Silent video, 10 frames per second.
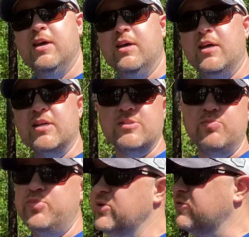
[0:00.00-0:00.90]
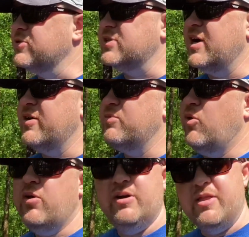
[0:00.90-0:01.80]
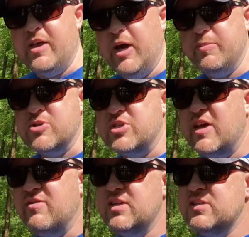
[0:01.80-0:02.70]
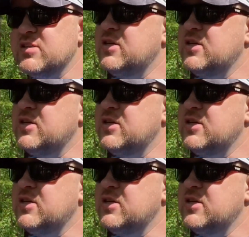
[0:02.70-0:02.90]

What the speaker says: It's a beautiful Saturday morning in the upper 70s,